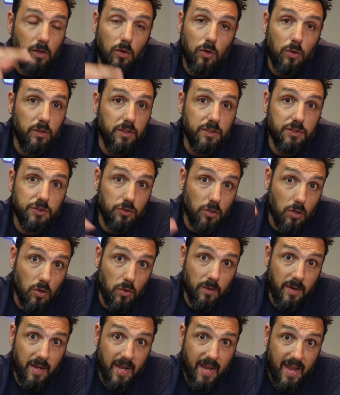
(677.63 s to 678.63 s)
Holy
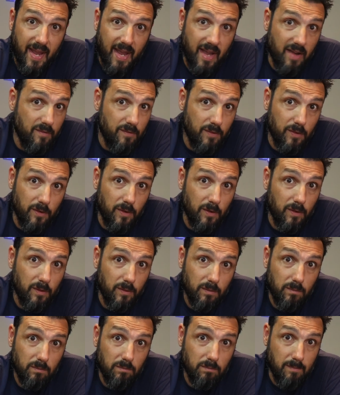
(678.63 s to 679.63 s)
Stone ever
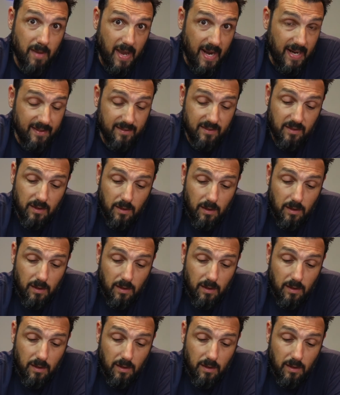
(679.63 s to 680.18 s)
made.